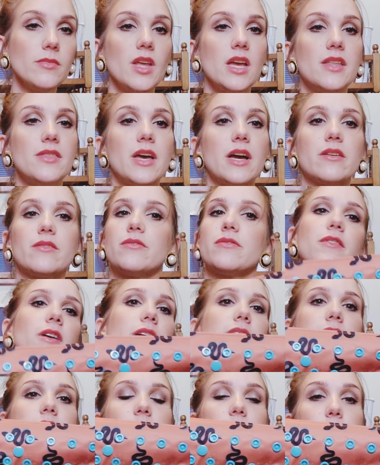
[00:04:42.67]
in that
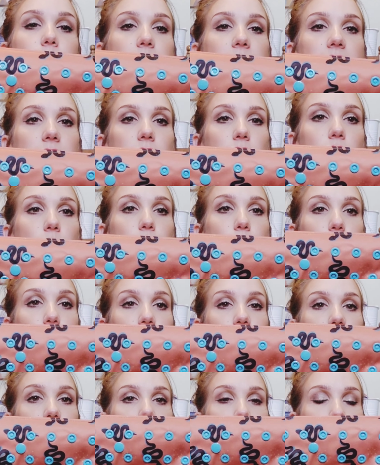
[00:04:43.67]
front panel. Both
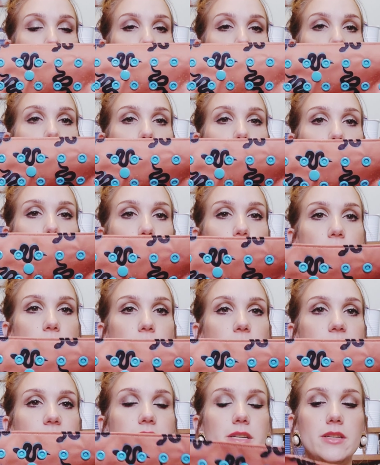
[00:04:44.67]
of them are all
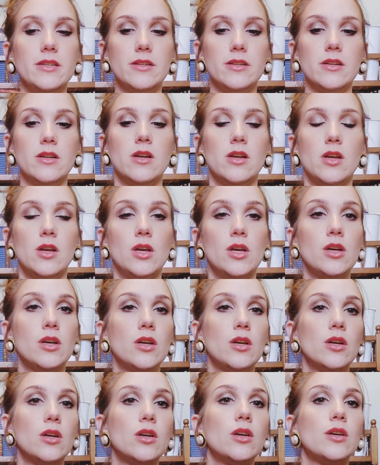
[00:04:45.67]
rounded.
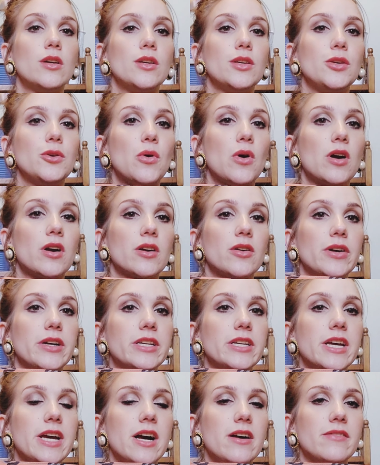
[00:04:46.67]
You are
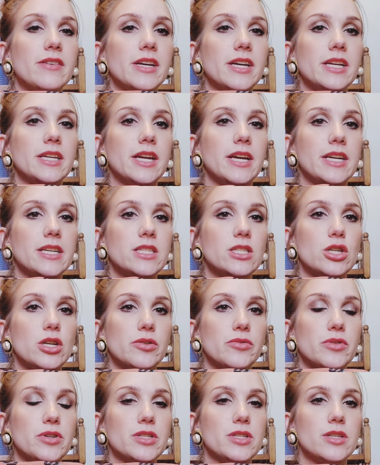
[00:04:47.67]
going to have a nice
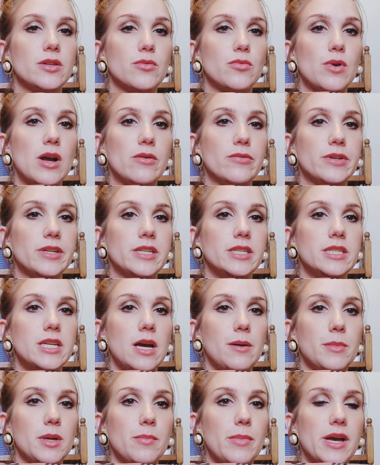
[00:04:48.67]
generous rounded
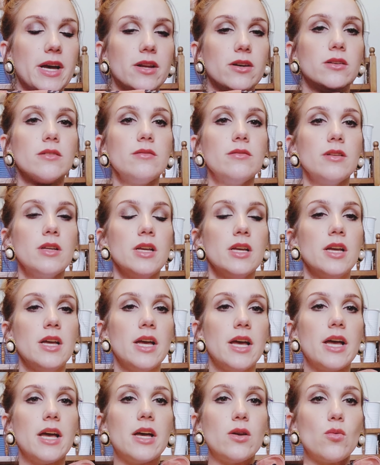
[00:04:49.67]
tummy panel,
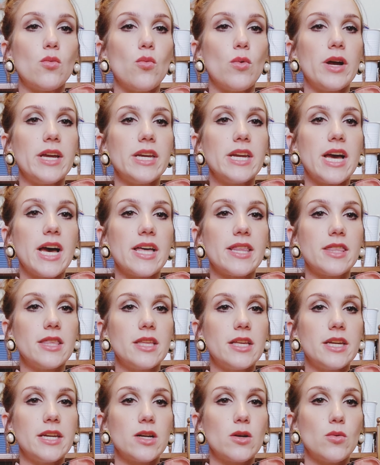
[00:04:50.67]
and white
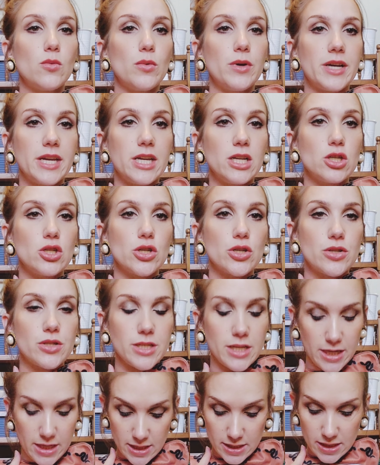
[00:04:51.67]
athletic wicking
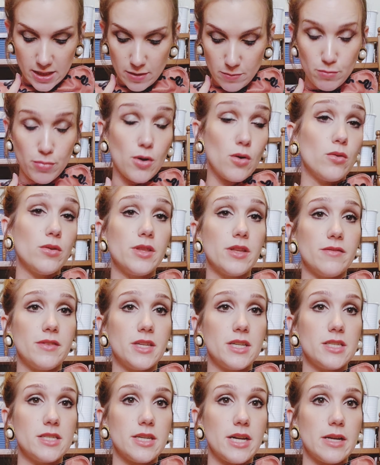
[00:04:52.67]
jersey is in both of
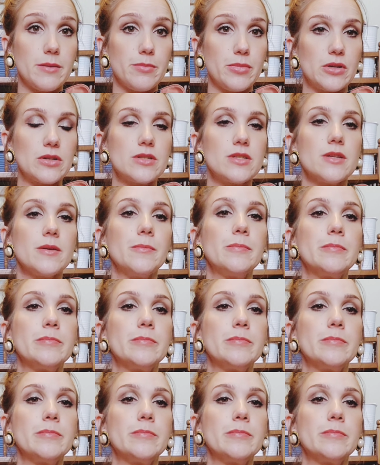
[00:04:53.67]
these diapers.